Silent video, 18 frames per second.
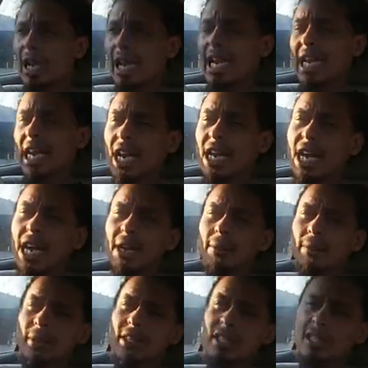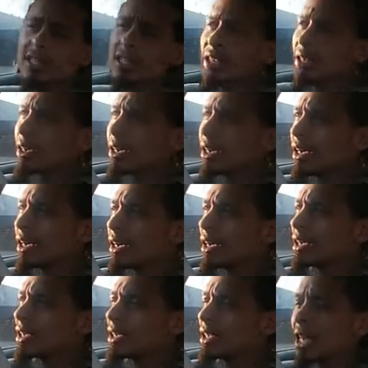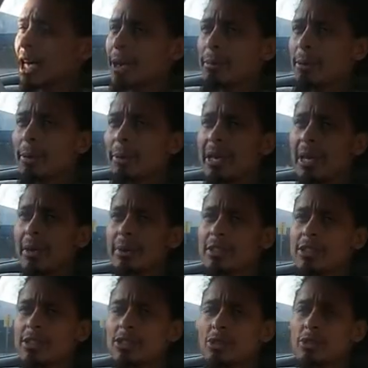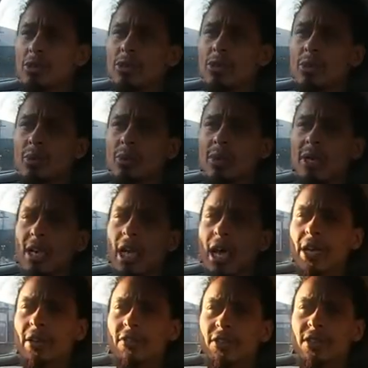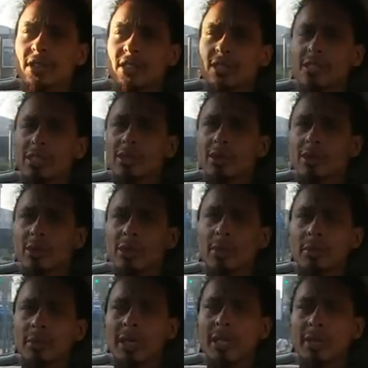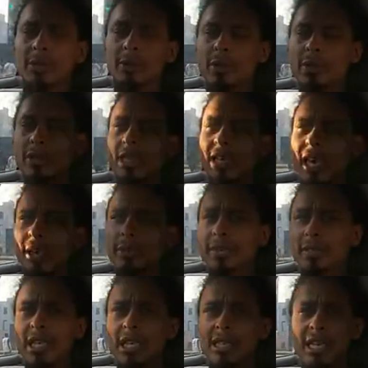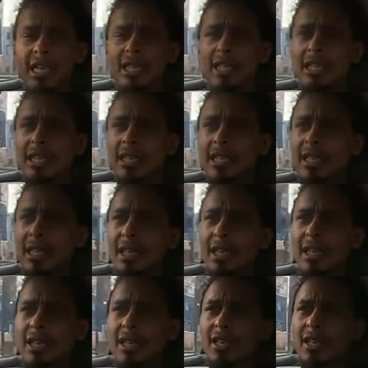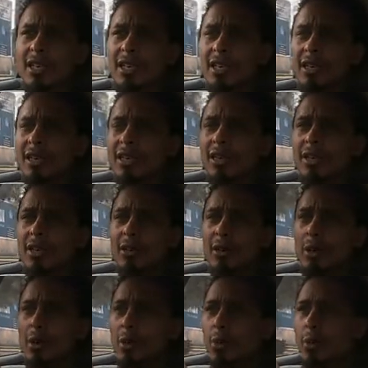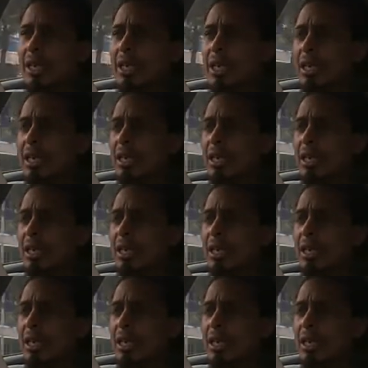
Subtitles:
a lot of people get it misconstrued with a lot of us in the music game is that they think that we're